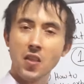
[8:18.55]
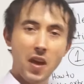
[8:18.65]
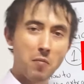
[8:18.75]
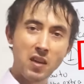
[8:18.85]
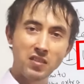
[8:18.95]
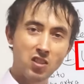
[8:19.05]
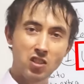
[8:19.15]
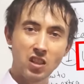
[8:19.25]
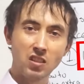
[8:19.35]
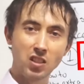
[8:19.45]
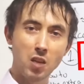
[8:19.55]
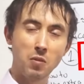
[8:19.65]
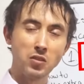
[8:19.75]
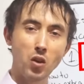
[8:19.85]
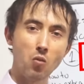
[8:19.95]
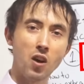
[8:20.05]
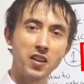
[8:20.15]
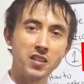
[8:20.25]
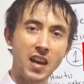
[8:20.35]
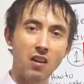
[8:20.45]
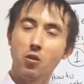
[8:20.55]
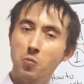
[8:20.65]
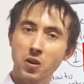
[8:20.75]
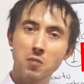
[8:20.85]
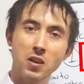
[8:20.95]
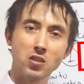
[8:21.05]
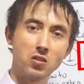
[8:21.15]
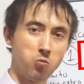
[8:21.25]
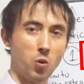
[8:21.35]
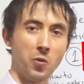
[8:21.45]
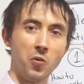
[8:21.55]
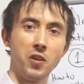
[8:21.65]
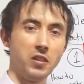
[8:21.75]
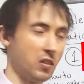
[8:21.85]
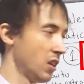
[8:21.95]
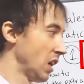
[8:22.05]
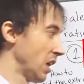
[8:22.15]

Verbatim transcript: that messaging is going to be so watered down it pretty much is worthless.